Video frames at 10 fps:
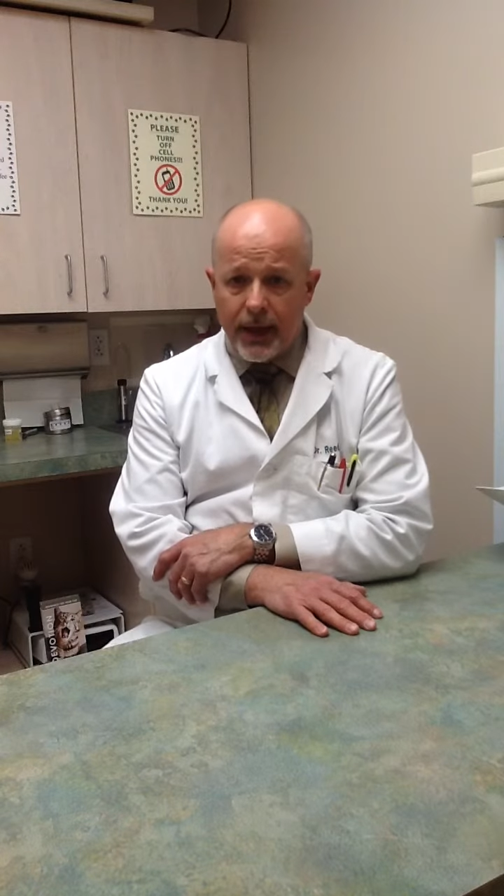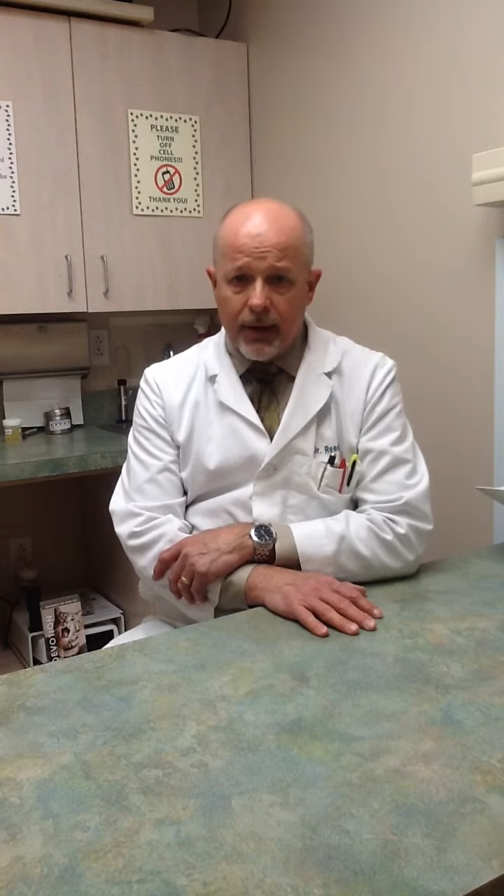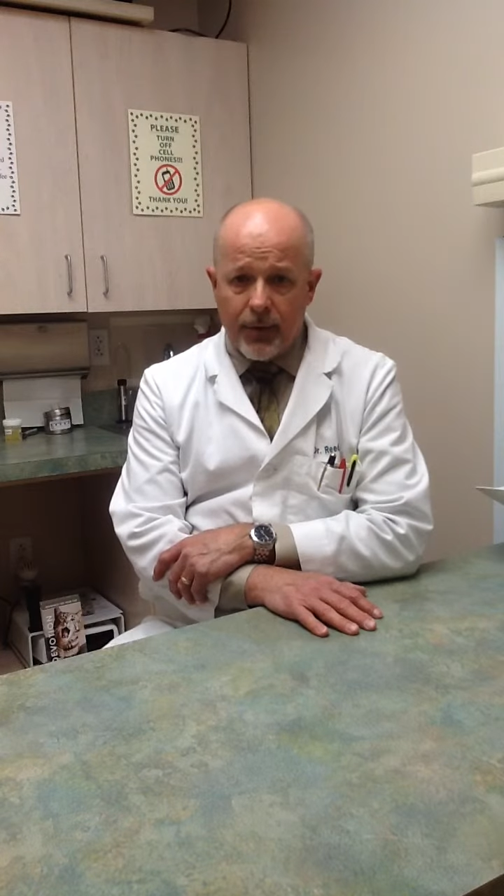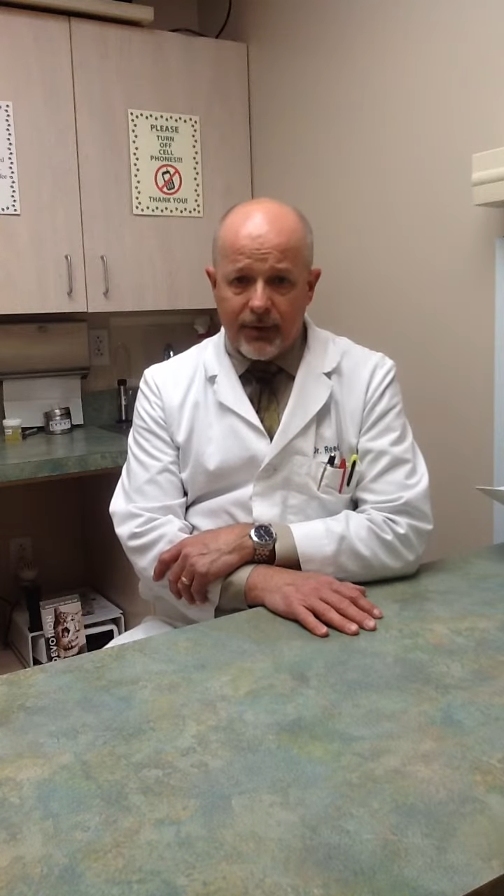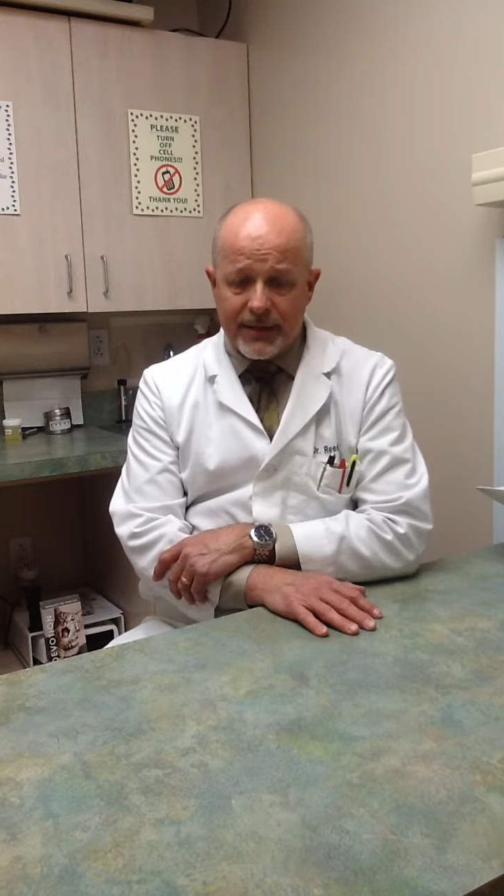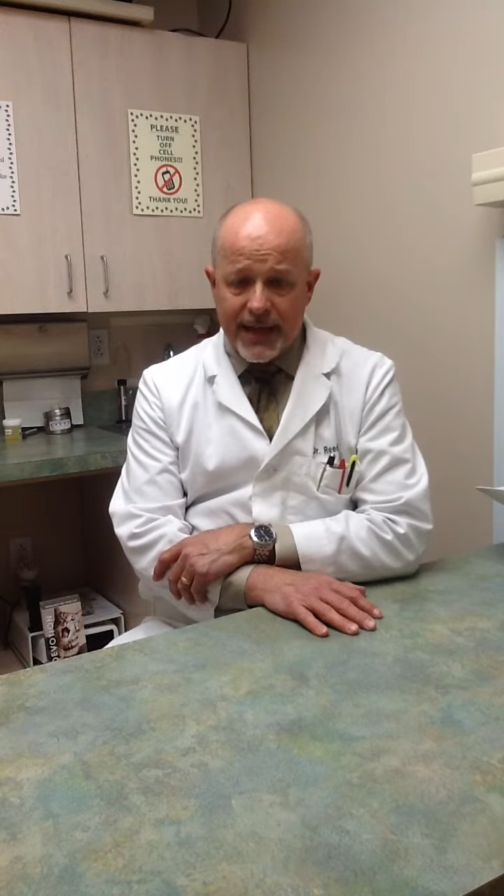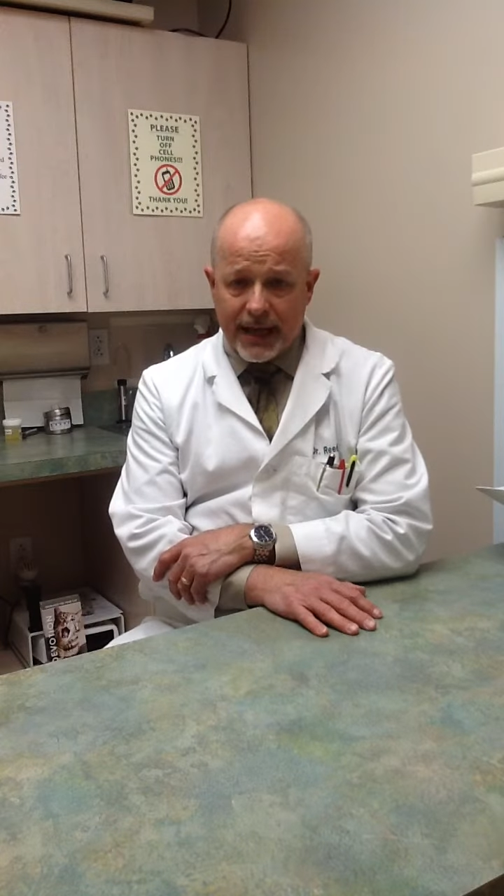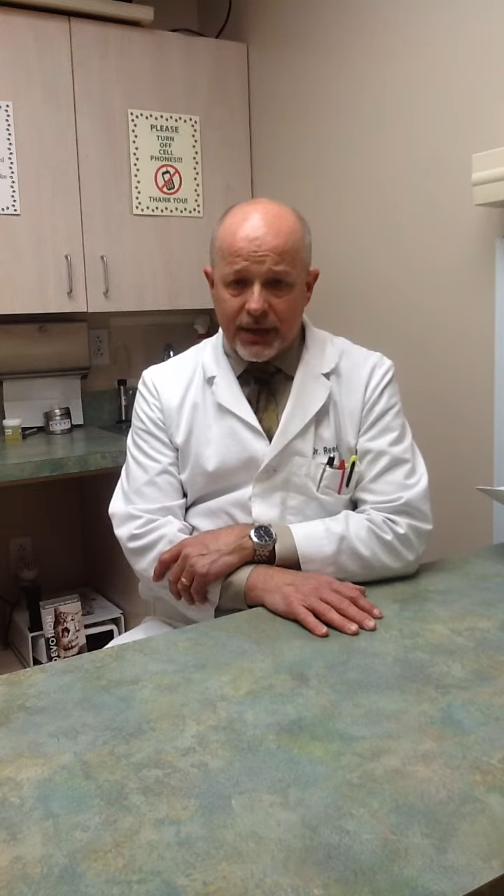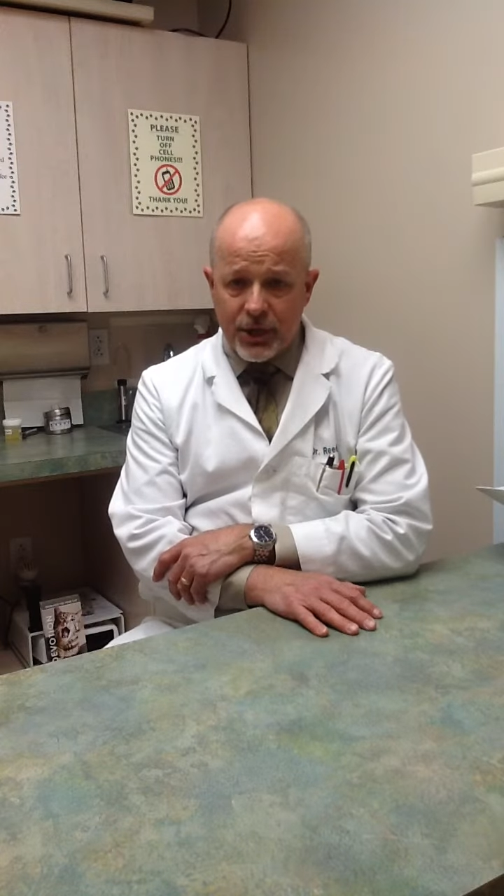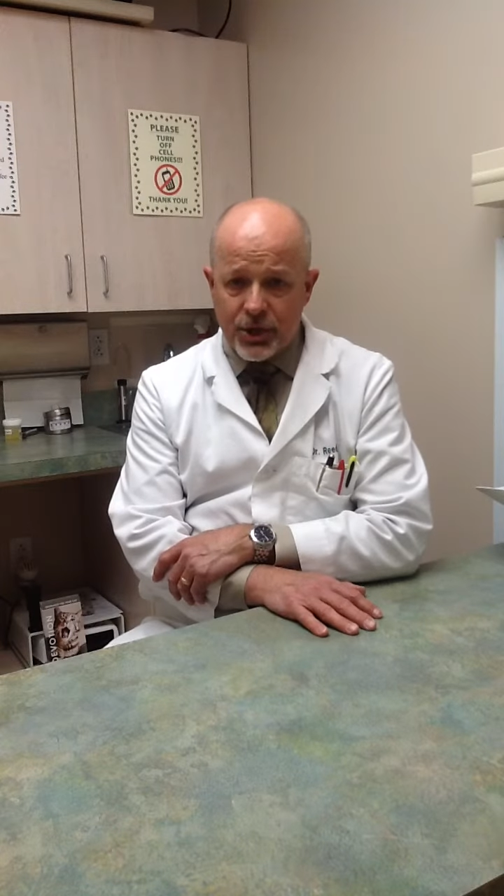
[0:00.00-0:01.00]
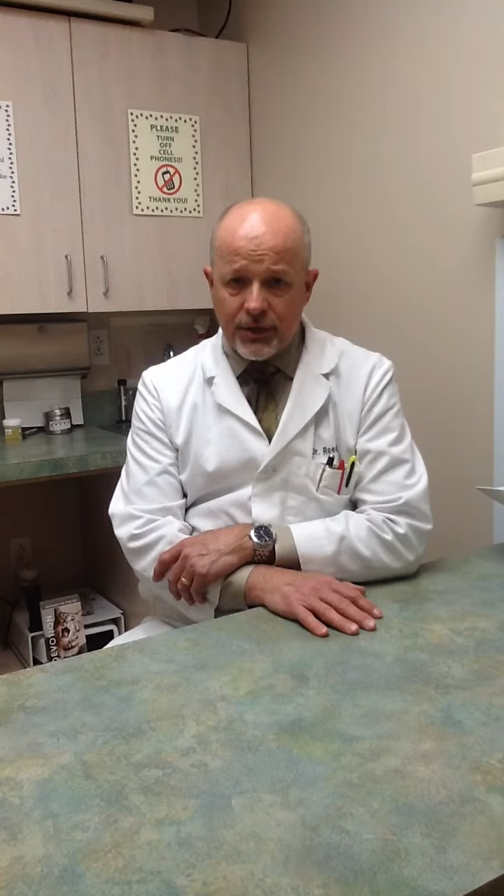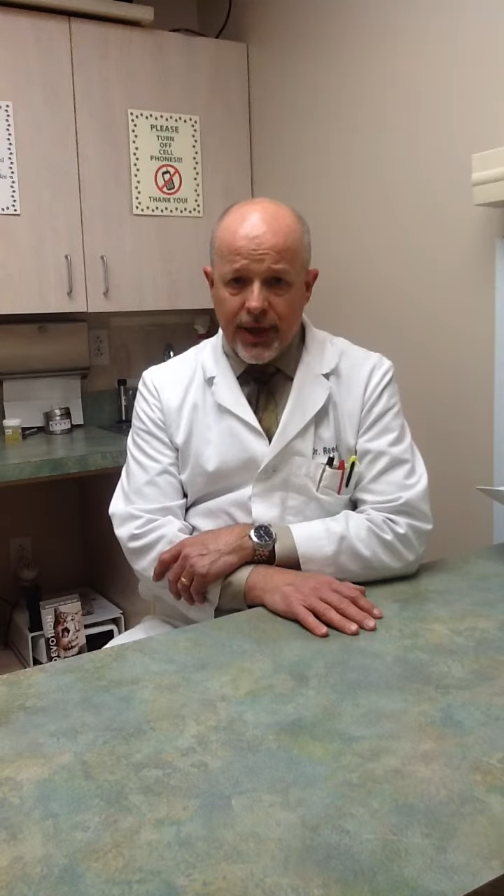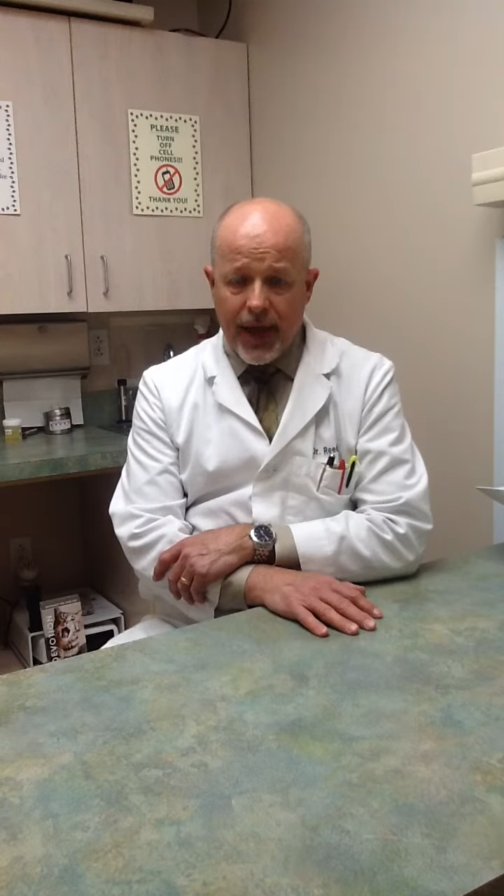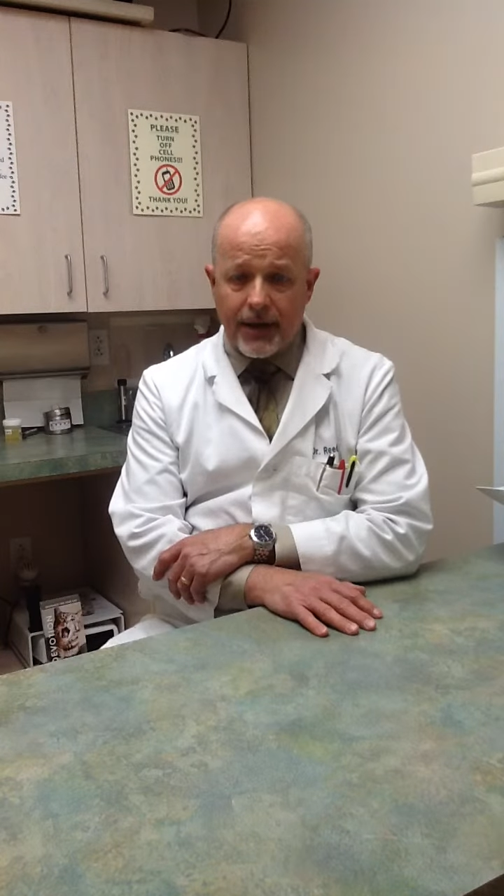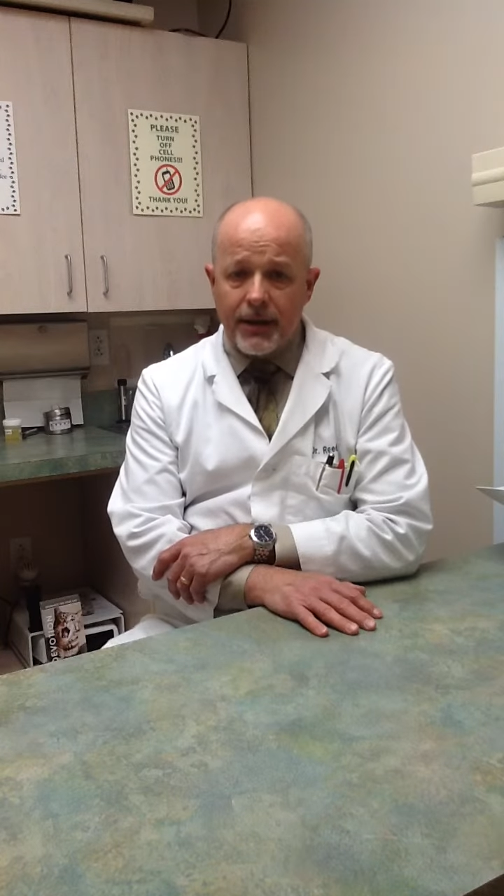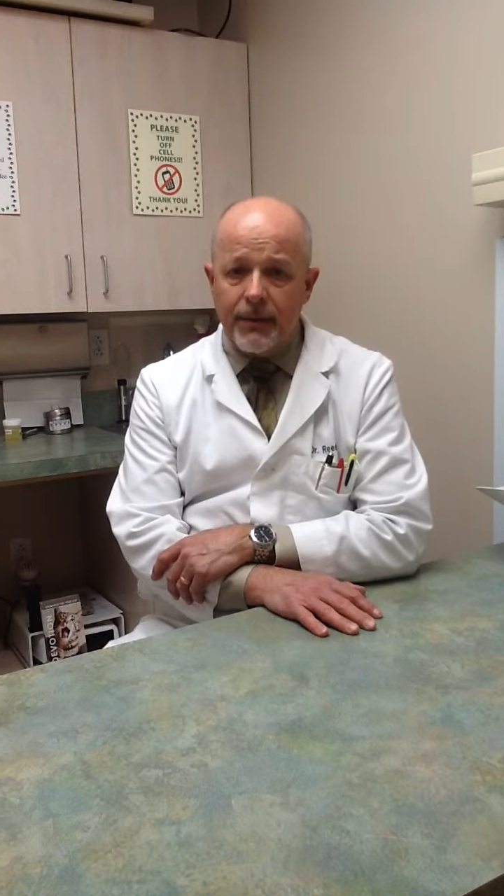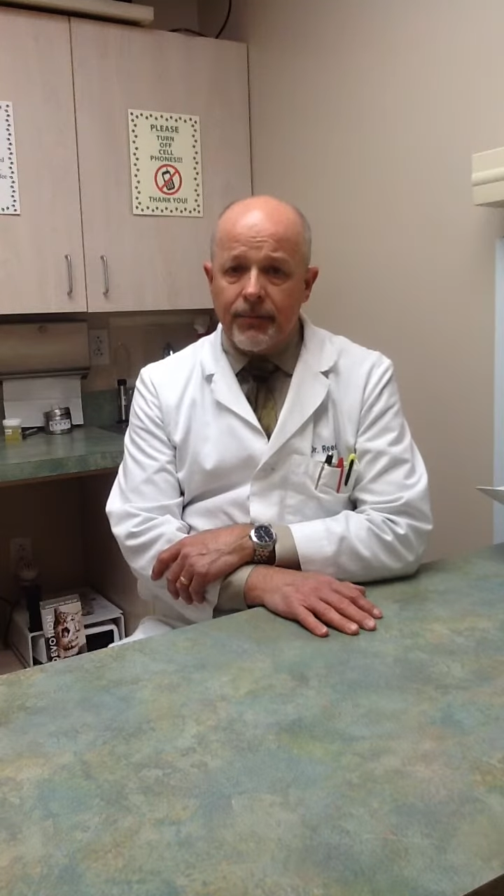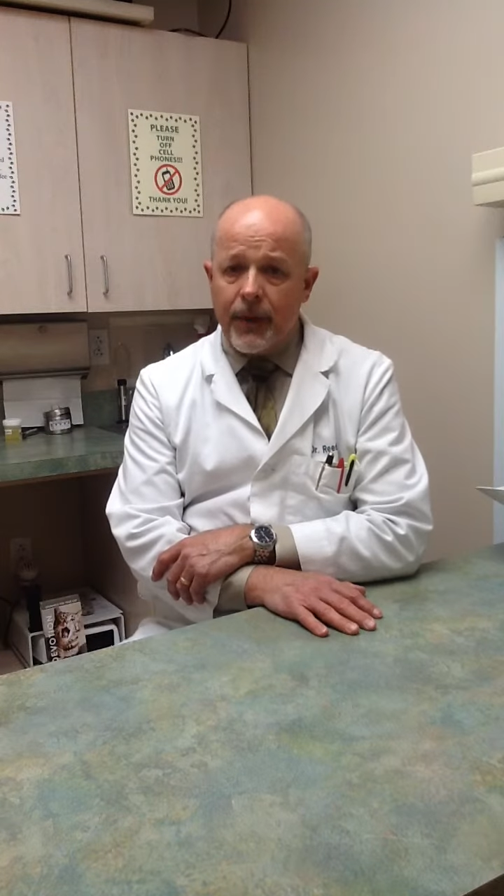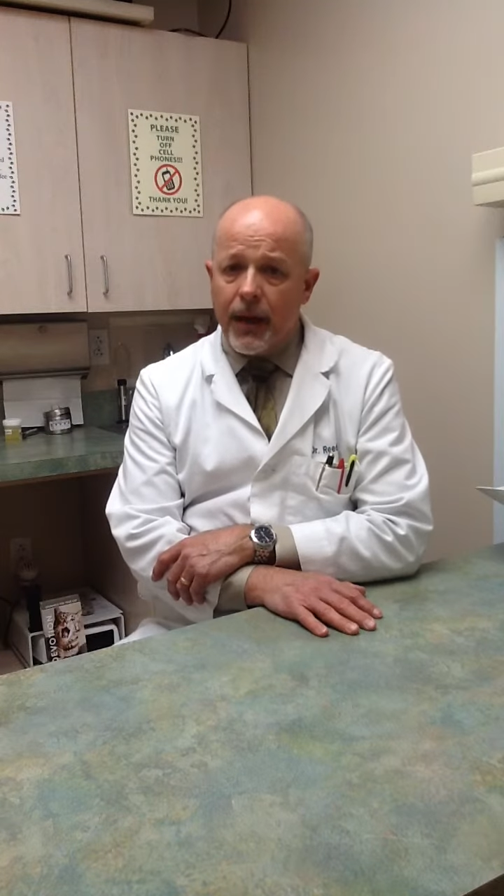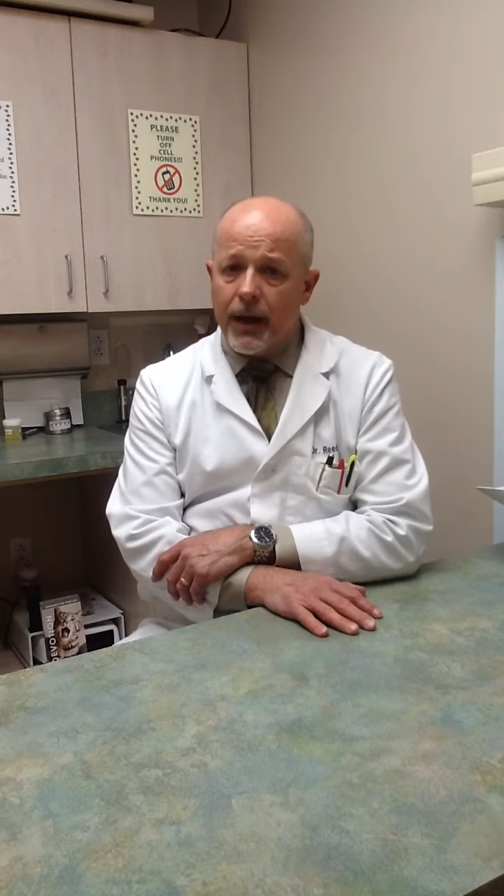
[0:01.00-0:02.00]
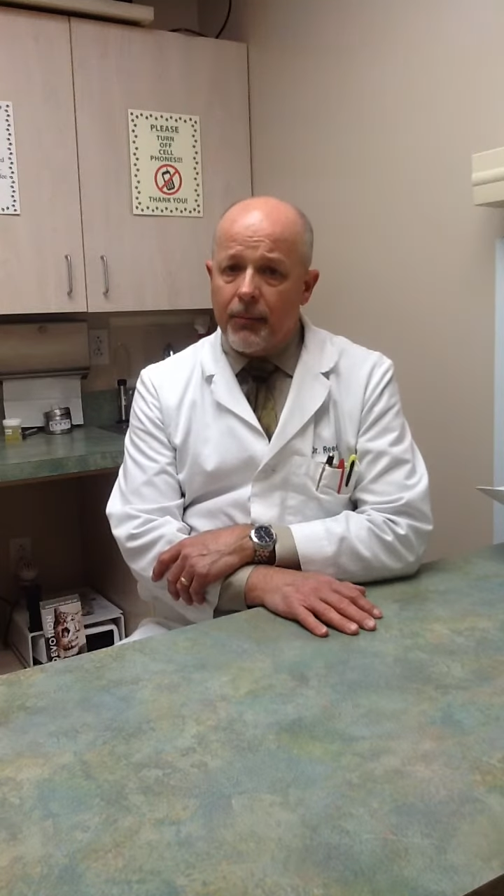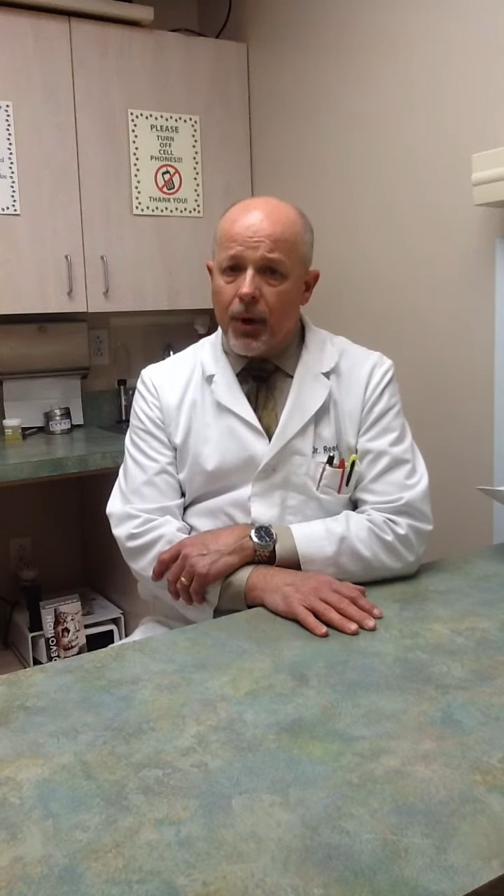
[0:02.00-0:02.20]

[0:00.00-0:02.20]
And we have a technician that uh,